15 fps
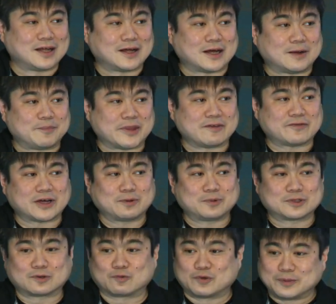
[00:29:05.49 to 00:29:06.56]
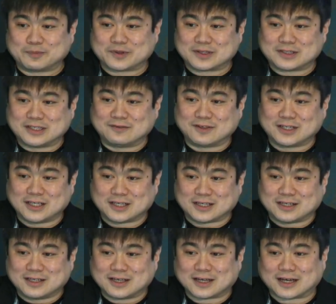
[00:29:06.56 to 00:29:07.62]
Um, if I were to rip the
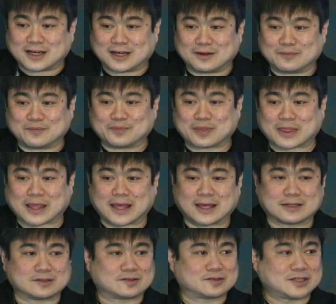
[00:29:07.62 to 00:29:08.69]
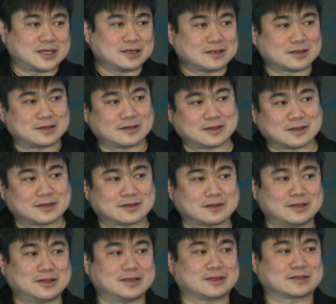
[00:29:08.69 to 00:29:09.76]
DVD um, and take
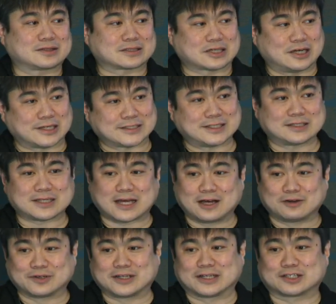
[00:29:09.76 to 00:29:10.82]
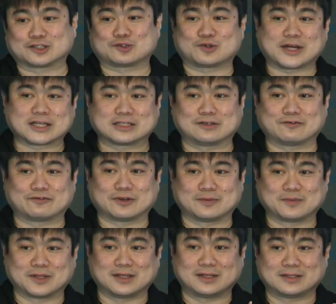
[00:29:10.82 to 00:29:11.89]
the content out and extract it
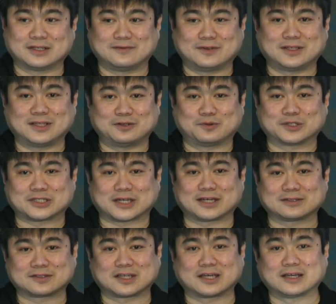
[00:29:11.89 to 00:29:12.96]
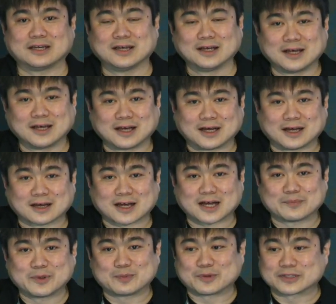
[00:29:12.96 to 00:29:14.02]
from the DVD, which has a uh,
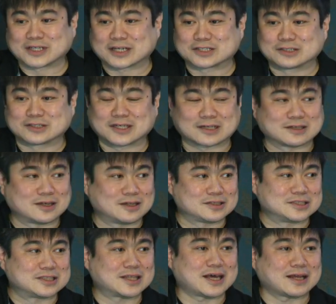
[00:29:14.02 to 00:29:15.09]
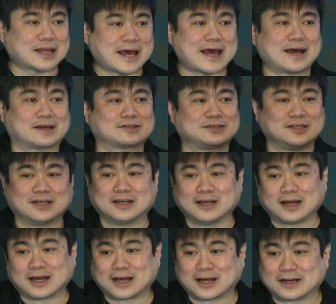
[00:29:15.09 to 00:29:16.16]
copy protection technology, that act
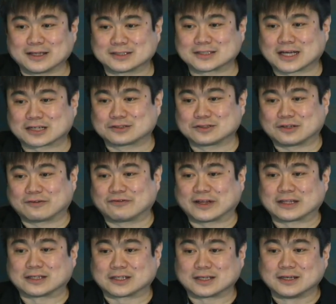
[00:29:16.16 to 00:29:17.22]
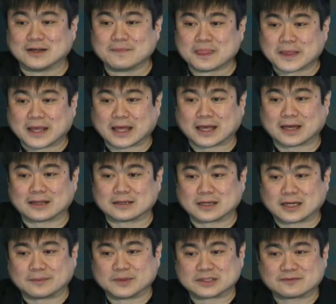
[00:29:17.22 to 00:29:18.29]
uh, is actually a felony. And
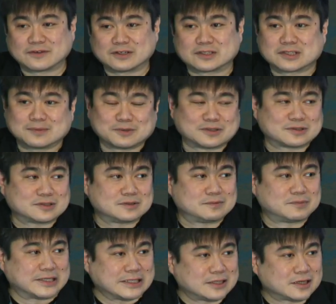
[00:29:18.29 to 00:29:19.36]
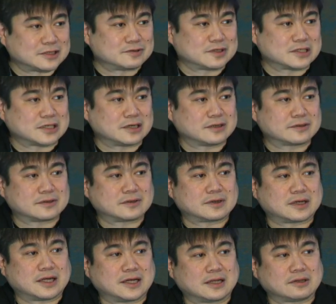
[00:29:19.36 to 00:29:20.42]
um, it's very similar to money laundering and
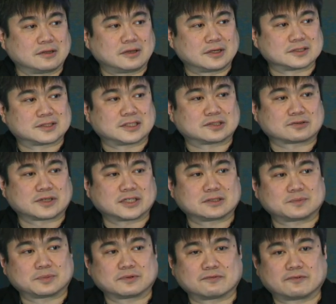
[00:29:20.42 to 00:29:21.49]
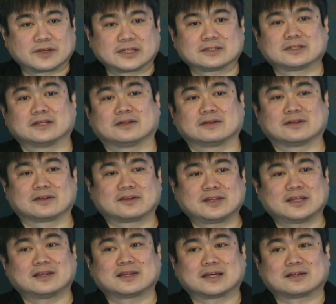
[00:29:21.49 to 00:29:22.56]
other uh, laws that try to prevent the
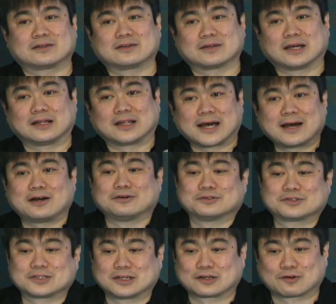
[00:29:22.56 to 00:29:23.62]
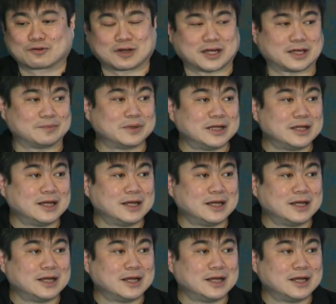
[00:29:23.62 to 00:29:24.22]
thing that allows a crime.